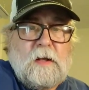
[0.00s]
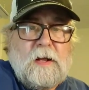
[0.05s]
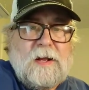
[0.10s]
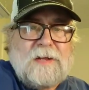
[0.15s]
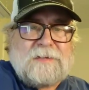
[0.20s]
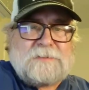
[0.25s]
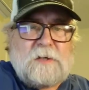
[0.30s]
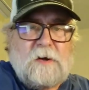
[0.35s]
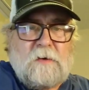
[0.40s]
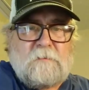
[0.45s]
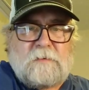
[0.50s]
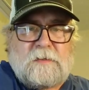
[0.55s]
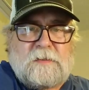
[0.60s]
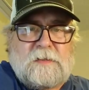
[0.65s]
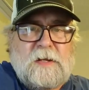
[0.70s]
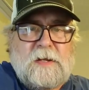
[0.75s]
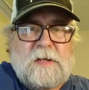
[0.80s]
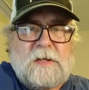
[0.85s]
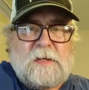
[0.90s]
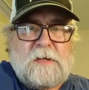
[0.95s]
That's all for
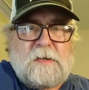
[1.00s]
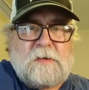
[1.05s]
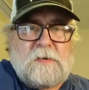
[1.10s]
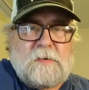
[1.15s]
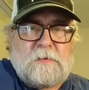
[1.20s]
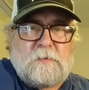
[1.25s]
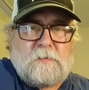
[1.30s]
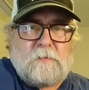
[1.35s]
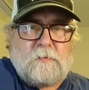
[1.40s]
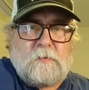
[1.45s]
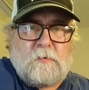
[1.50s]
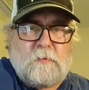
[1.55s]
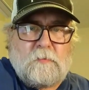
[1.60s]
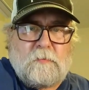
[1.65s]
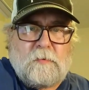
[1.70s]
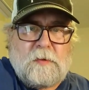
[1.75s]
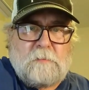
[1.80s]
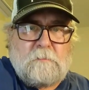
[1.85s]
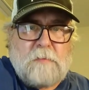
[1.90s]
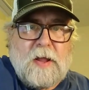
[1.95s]
today. We'll
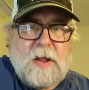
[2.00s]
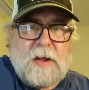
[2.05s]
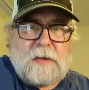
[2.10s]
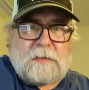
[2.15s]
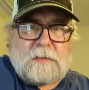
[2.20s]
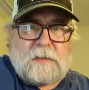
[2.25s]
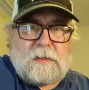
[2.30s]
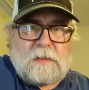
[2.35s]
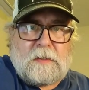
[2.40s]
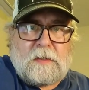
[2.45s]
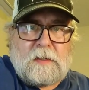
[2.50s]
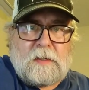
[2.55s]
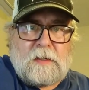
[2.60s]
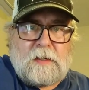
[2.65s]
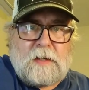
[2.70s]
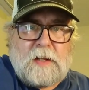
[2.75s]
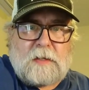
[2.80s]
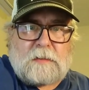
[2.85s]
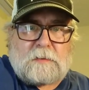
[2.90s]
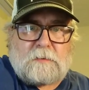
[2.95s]
be back in
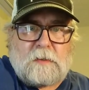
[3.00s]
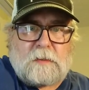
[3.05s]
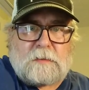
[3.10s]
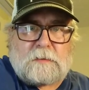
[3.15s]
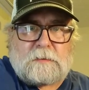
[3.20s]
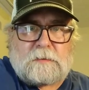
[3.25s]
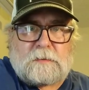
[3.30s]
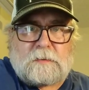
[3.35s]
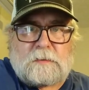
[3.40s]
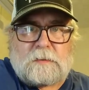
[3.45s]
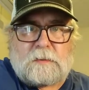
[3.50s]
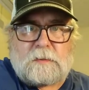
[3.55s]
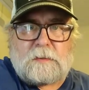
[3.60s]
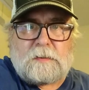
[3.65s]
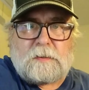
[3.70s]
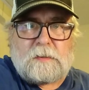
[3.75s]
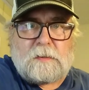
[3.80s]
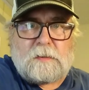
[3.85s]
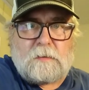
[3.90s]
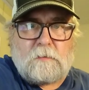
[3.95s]

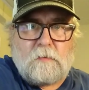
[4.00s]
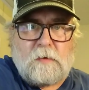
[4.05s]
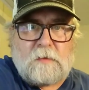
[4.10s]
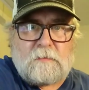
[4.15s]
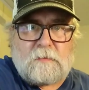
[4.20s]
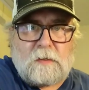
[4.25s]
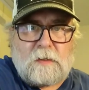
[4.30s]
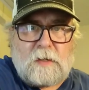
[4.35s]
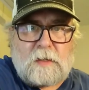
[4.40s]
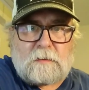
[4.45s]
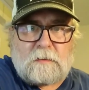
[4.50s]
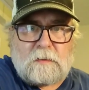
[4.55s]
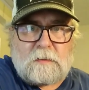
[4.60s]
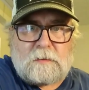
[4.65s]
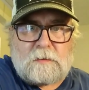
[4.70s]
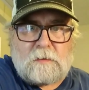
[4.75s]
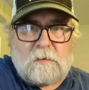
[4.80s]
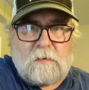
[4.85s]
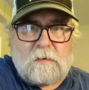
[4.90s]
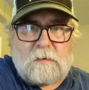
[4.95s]
electrics with electric
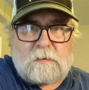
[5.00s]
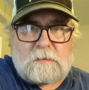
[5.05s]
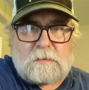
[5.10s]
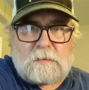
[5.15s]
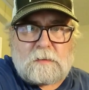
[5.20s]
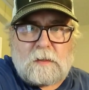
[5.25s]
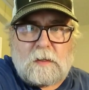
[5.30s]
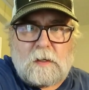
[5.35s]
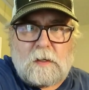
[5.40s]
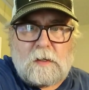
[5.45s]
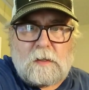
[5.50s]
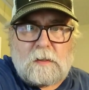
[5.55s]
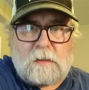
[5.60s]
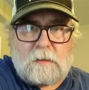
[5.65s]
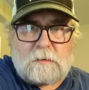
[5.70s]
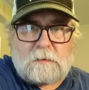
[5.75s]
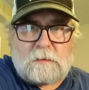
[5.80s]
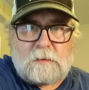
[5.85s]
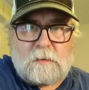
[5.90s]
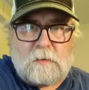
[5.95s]
guitars
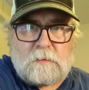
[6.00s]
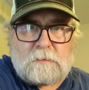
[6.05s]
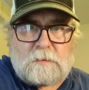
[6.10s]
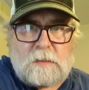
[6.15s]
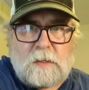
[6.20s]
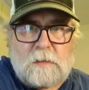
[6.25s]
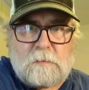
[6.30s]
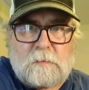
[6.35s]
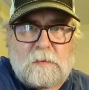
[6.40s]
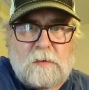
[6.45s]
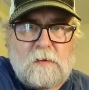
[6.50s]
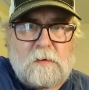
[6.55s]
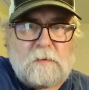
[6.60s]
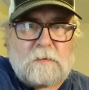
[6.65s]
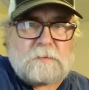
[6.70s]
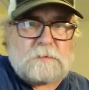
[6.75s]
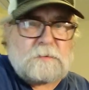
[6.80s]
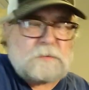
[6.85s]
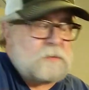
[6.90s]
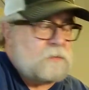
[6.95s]
in no time at
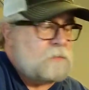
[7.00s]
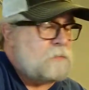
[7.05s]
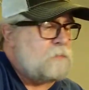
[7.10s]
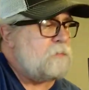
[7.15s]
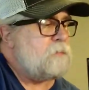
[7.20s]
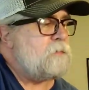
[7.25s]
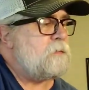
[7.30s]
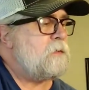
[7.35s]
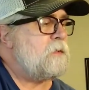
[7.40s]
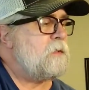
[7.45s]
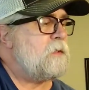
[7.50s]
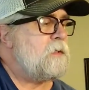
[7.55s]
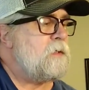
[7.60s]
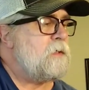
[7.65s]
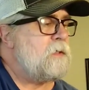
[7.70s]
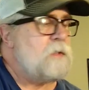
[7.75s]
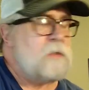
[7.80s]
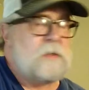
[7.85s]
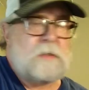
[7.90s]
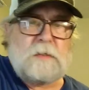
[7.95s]
all. So,
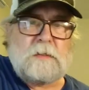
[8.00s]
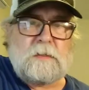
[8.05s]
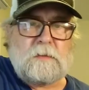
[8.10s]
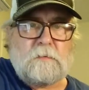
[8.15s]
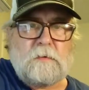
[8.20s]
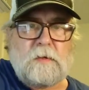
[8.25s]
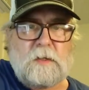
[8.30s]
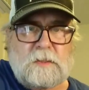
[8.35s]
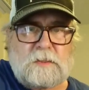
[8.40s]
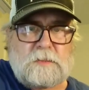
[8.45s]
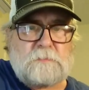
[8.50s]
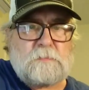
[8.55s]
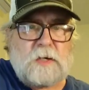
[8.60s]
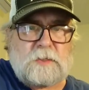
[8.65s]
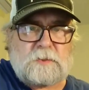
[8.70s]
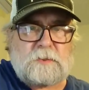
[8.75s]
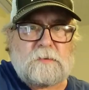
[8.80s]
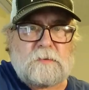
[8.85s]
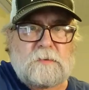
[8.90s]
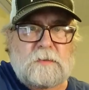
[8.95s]
really
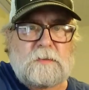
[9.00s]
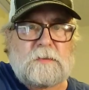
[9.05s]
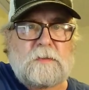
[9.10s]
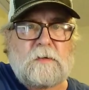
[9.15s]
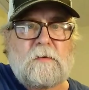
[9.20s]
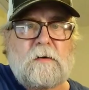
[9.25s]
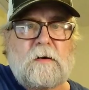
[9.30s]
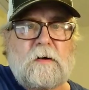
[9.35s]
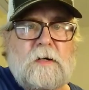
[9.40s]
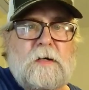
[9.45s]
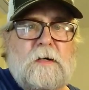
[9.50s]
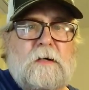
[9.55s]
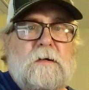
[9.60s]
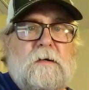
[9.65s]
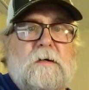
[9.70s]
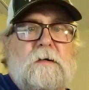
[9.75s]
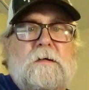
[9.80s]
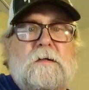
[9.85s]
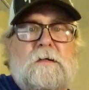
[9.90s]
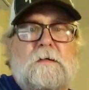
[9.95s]
special guitar here.